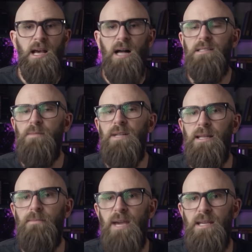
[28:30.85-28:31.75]

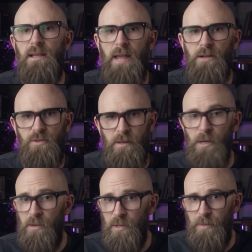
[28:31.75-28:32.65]
ultimately making that trip
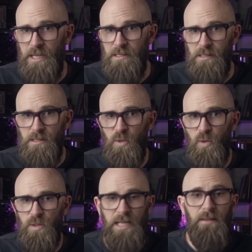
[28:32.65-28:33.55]
with the painting
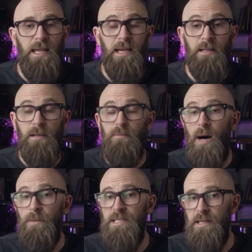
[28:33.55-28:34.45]
stored in the hidden
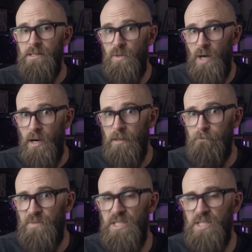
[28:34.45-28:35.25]
compartment in his trunk.